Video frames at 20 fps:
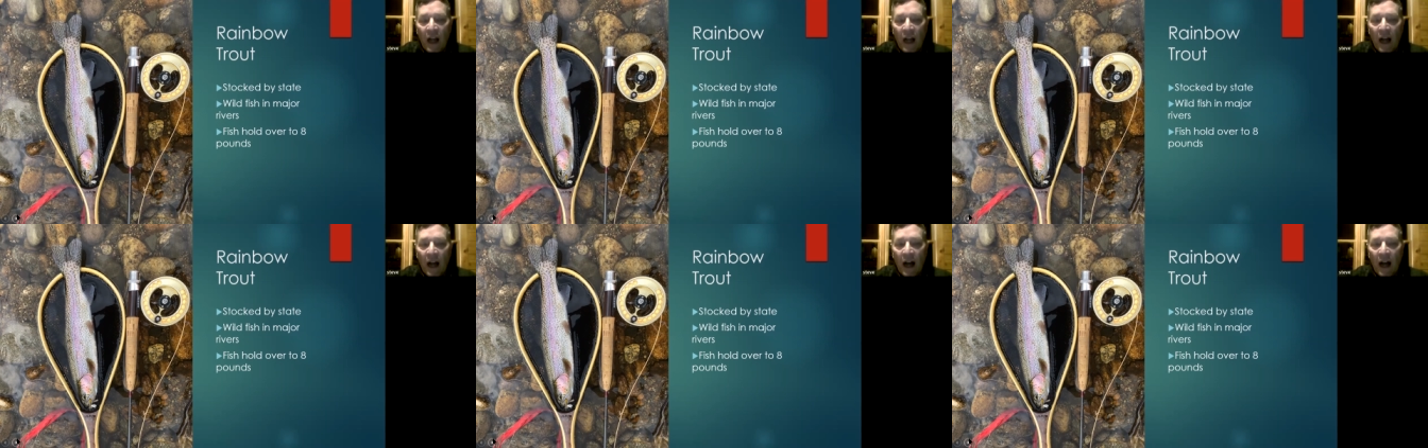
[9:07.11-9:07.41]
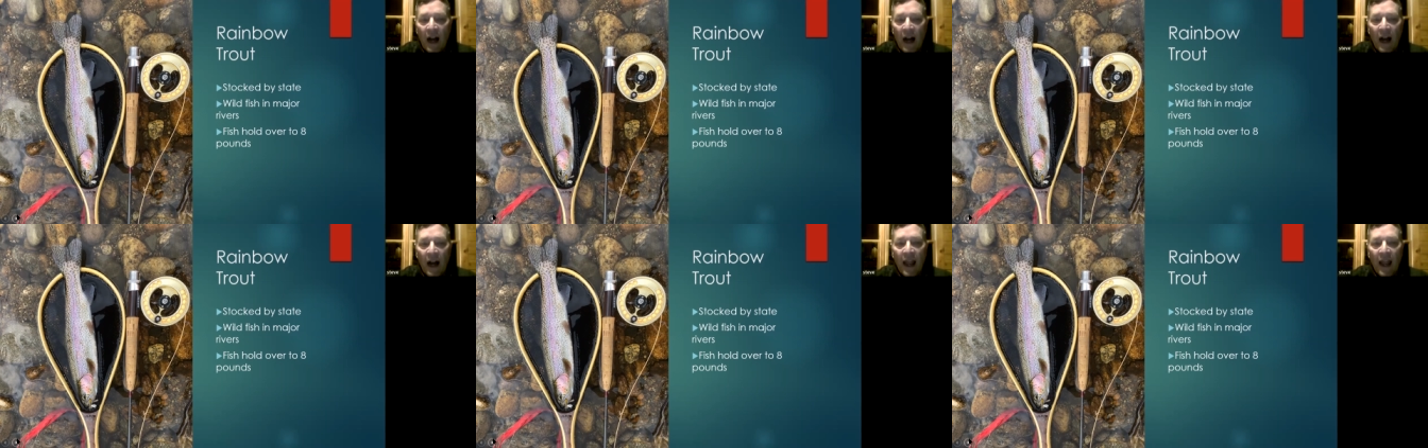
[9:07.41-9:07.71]

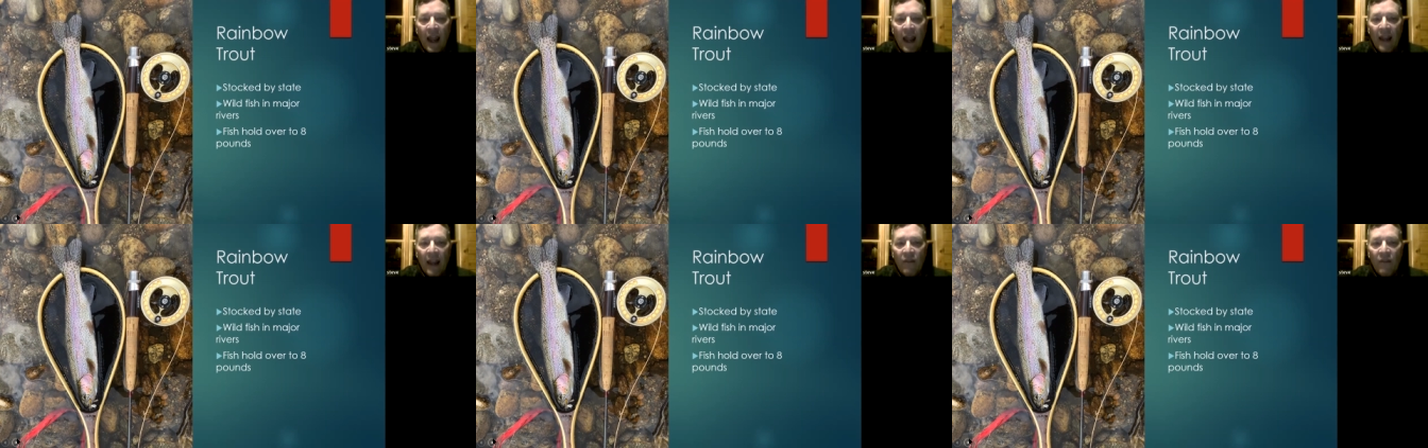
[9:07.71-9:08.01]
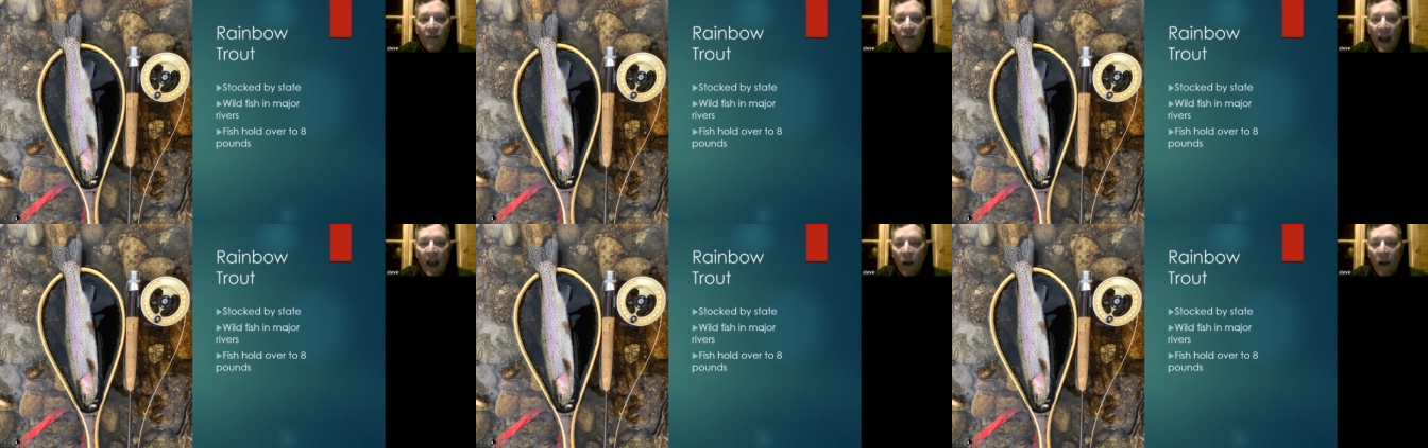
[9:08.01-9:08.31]
Uh, in
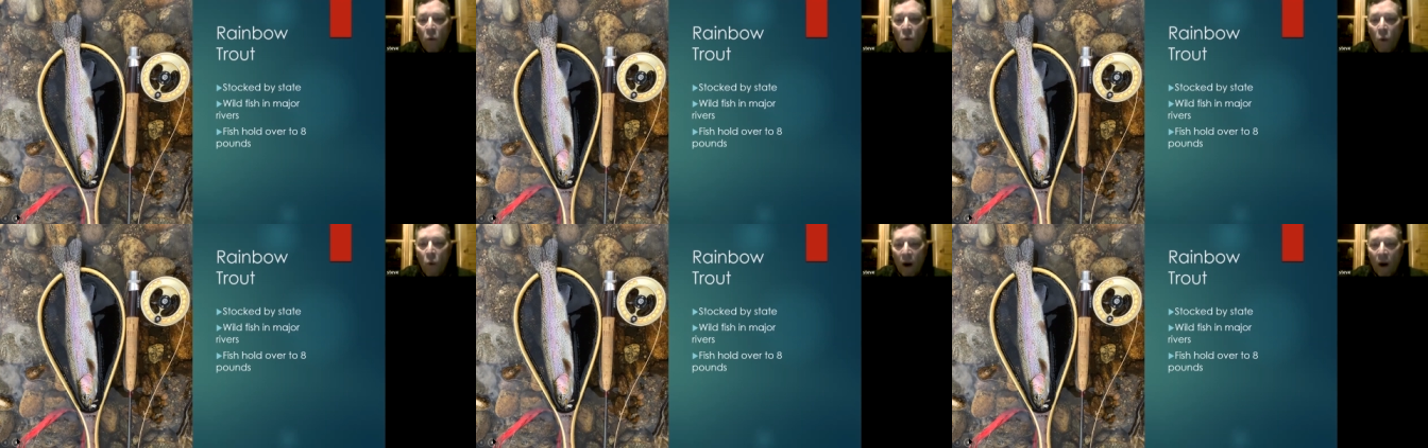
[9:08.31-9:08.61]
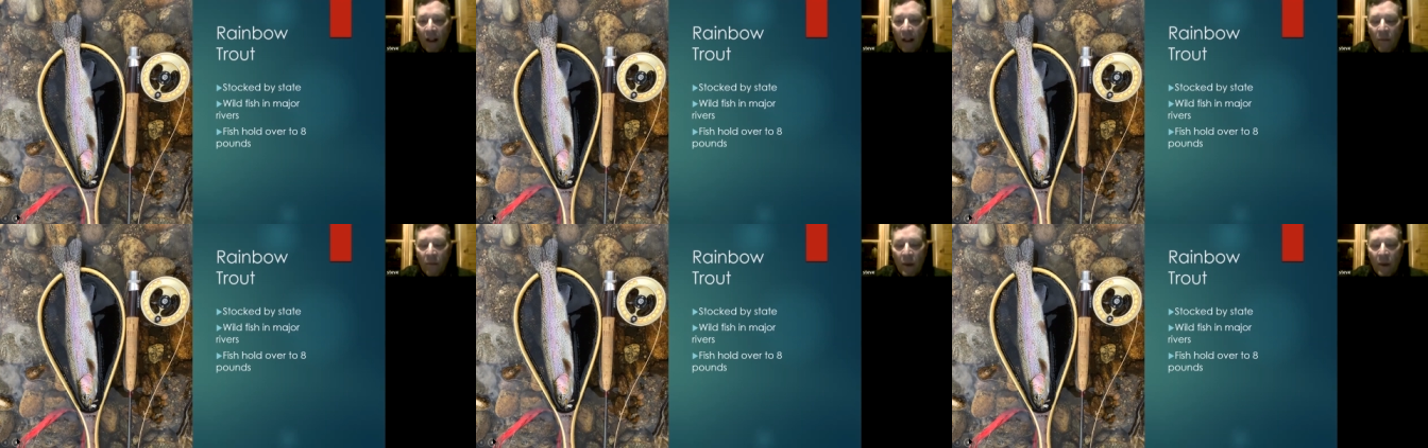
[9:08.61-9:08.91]
fact, one
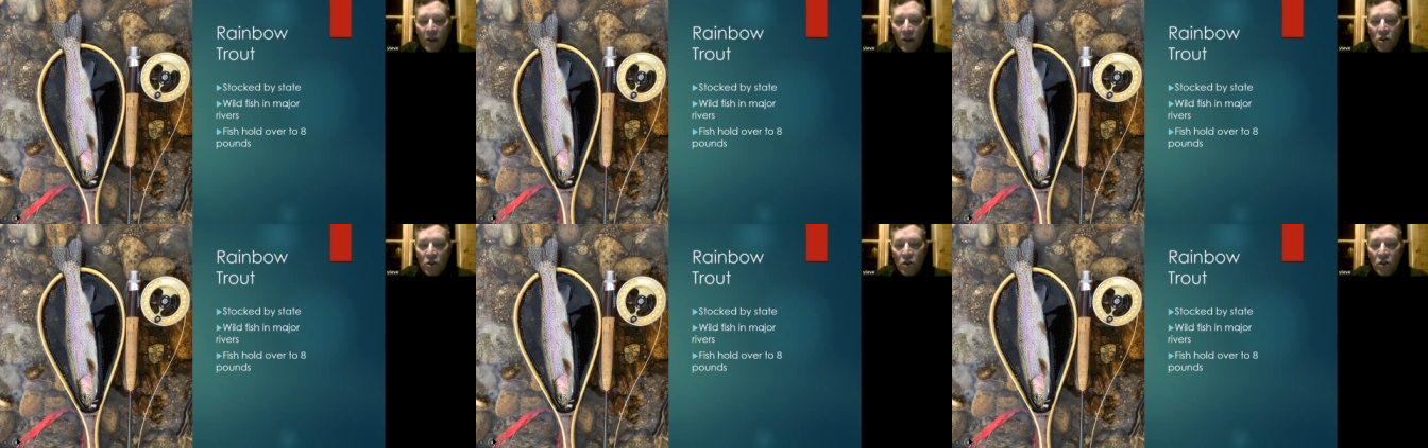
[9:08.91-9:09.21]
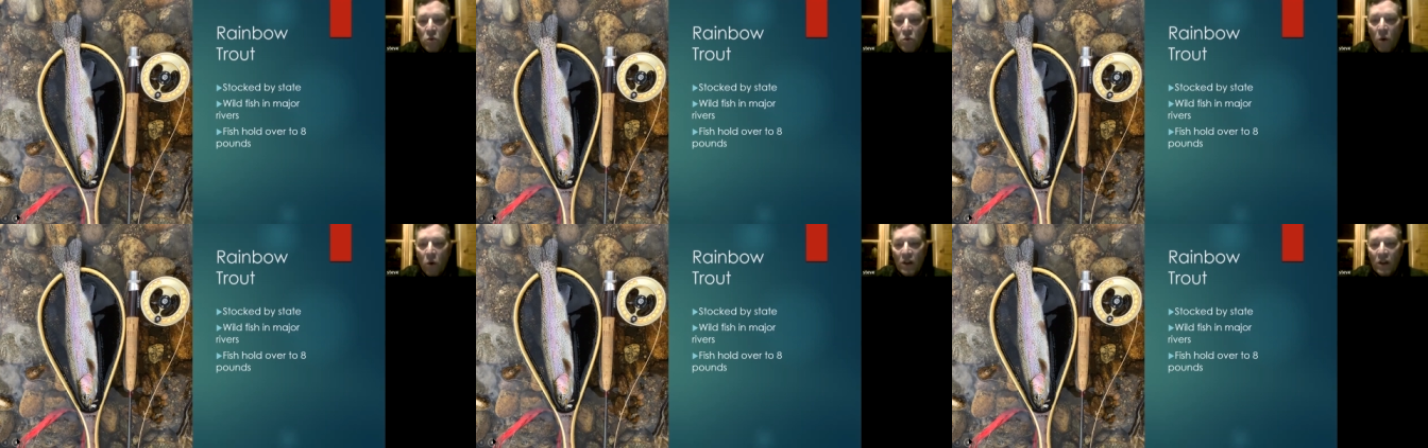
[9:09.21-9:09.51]
of the
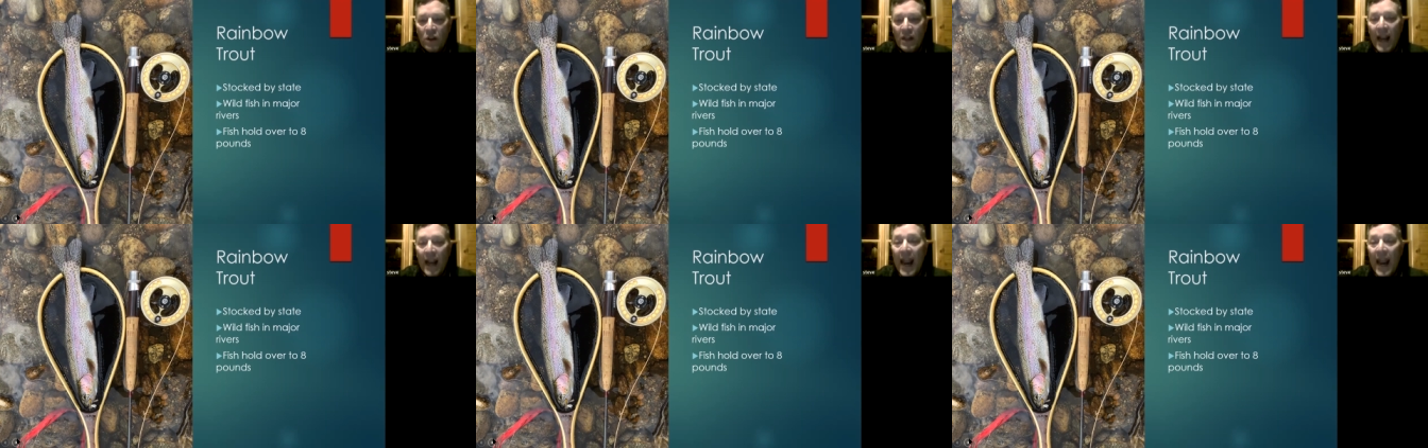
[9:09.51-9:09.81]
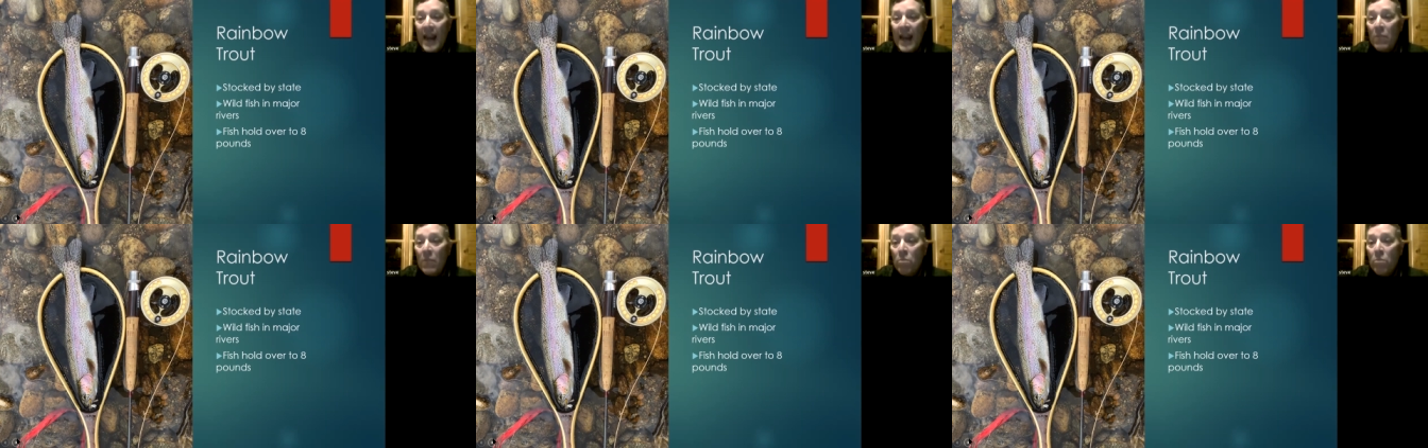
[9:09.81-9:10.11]
pictures was an
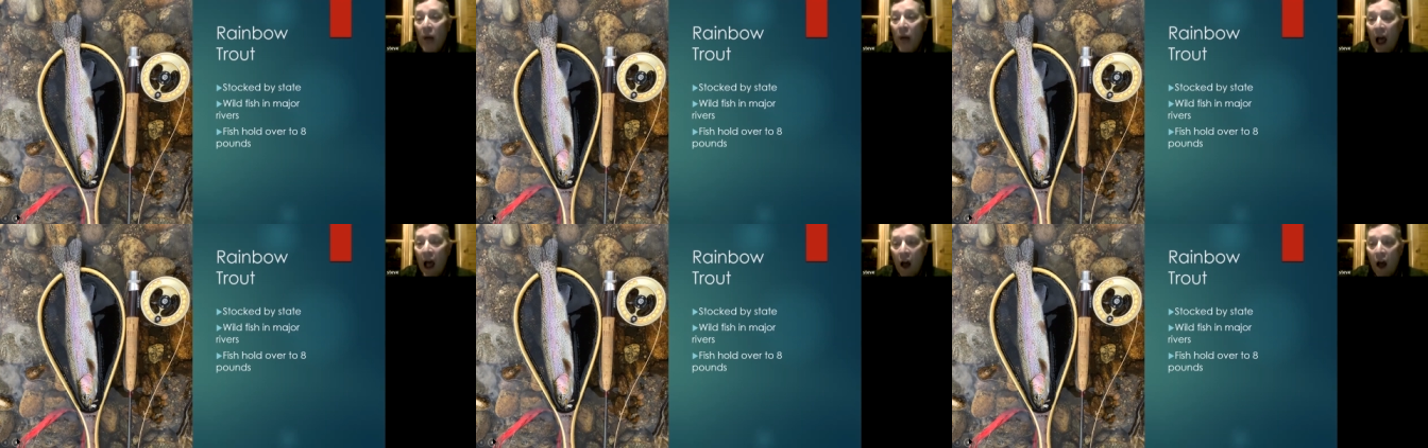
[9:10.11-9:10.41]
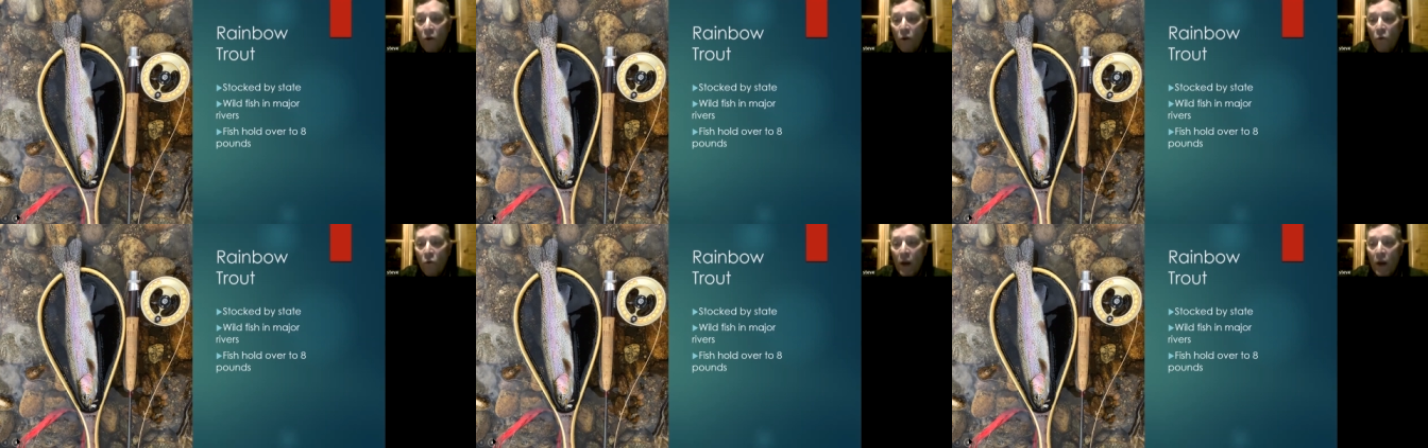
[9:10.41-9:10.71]
eight
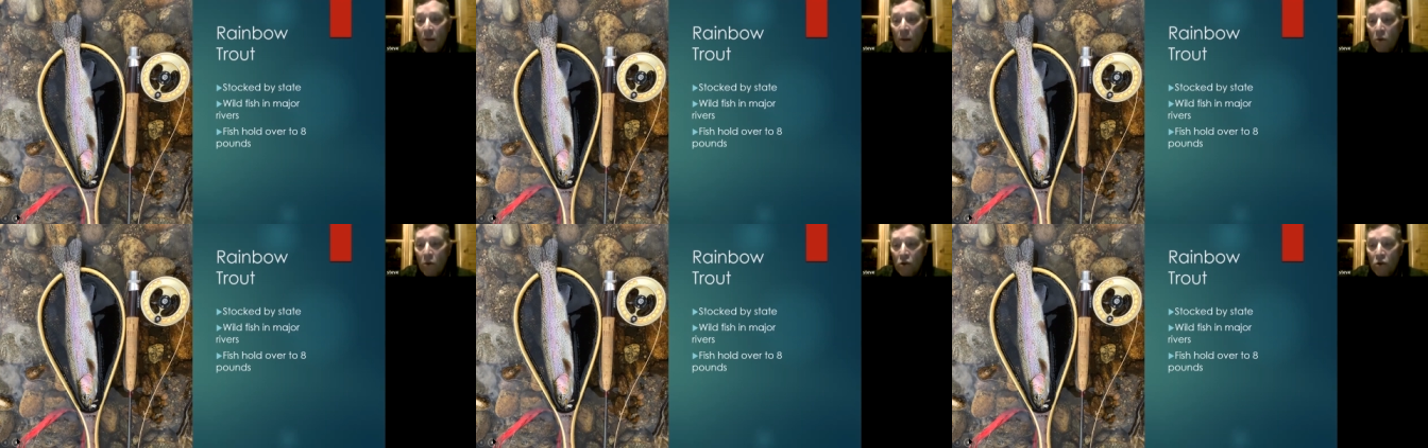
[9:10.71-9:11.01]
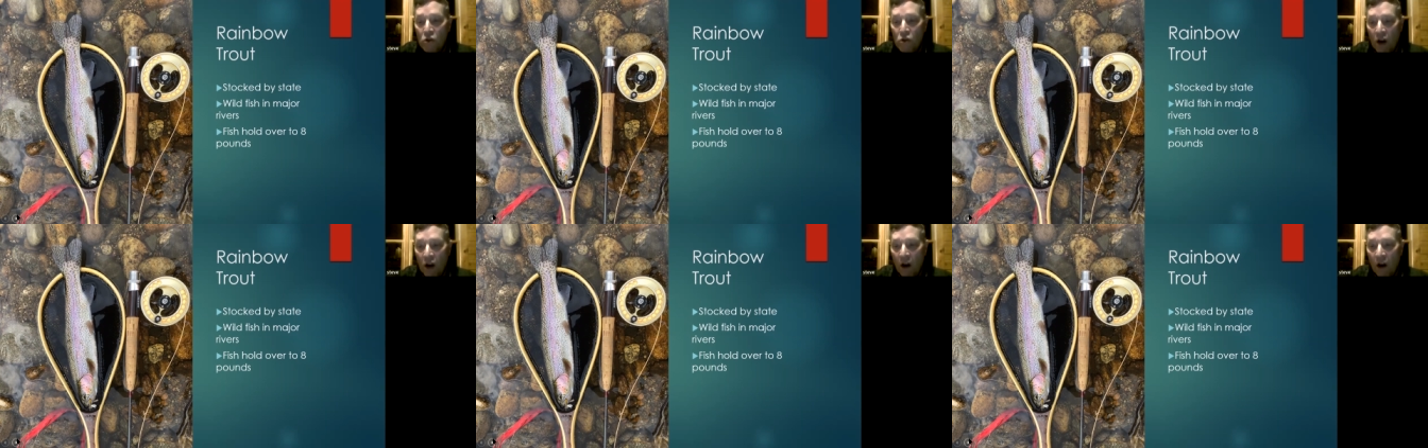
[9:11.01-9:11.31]
pound rainbow
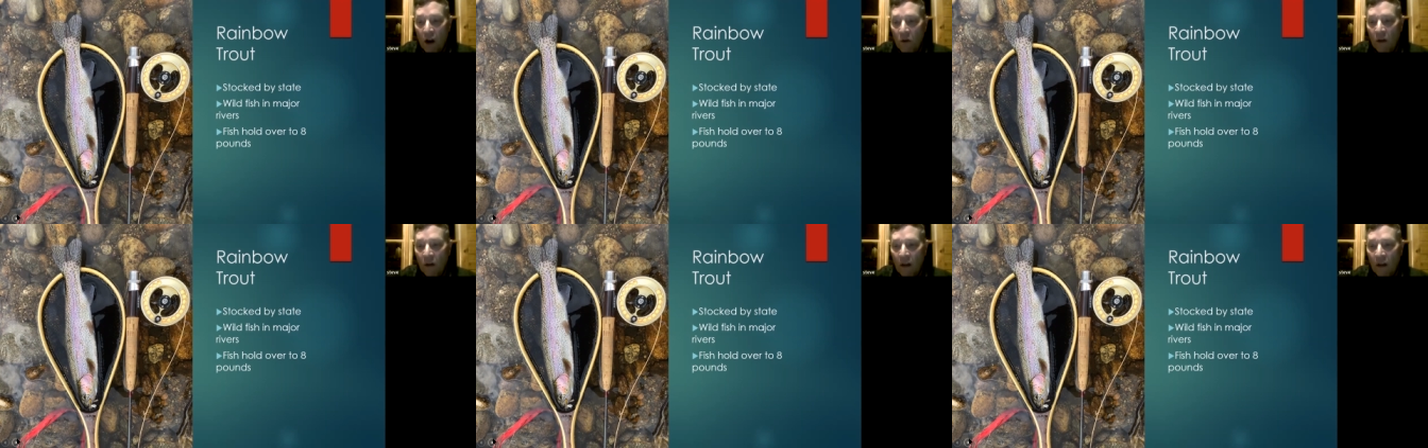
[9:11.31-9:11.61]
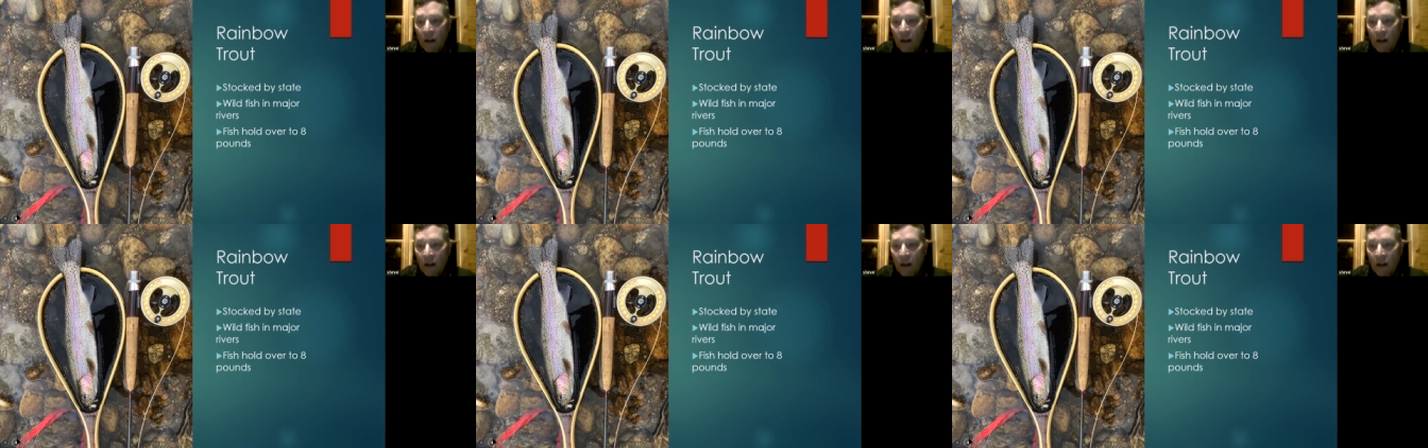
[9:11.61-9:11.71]
trout